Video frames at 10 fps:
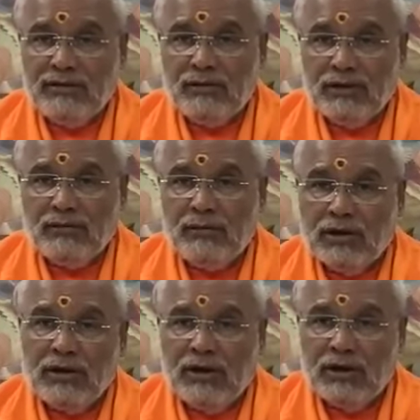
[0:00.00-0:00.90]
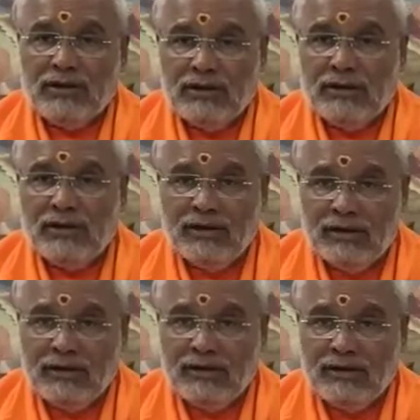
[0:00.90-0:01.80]
doing mangala arati
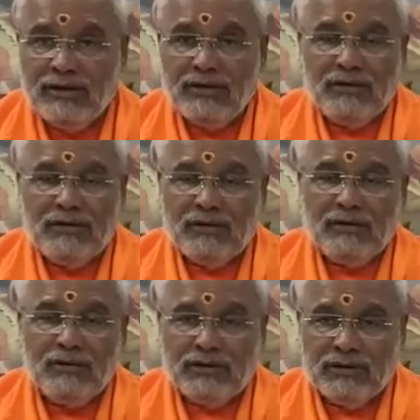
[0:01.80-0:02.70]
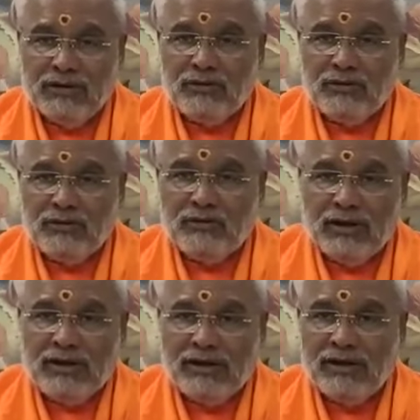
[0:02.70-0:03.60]
daily, or doing this
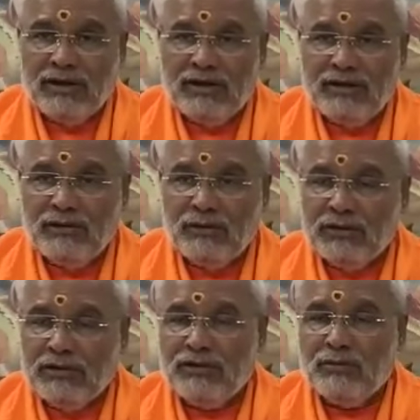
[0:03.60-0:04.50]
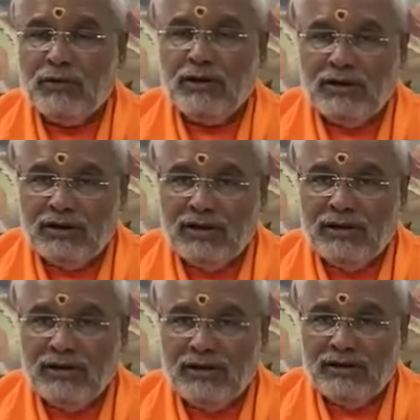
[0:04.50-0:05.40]
puja daily, doing this mala
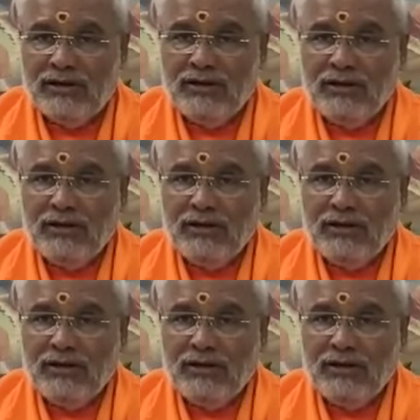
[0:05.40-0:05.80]
daily,